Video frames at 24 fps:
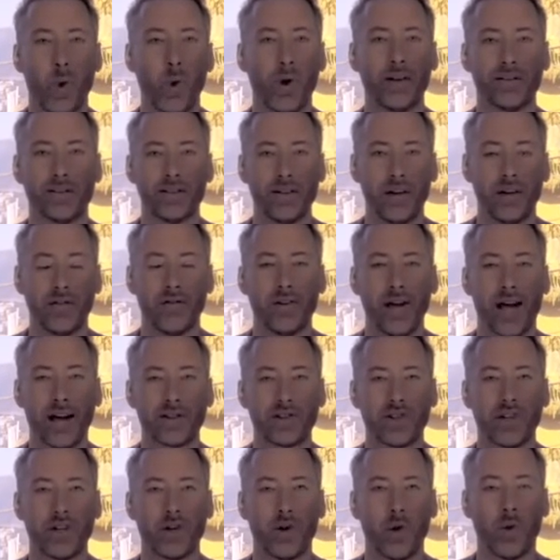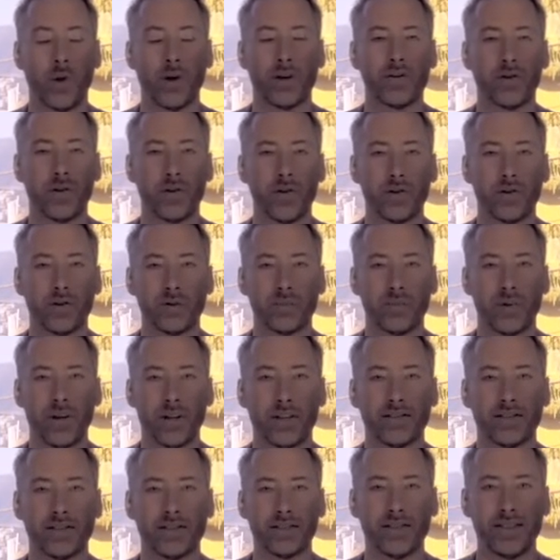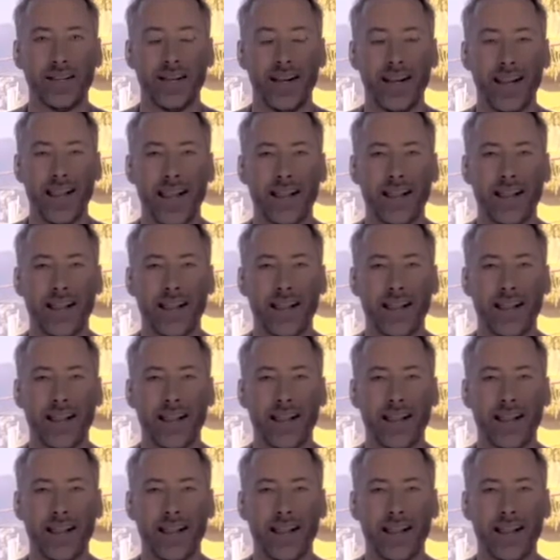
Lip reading: point of actually going to those places,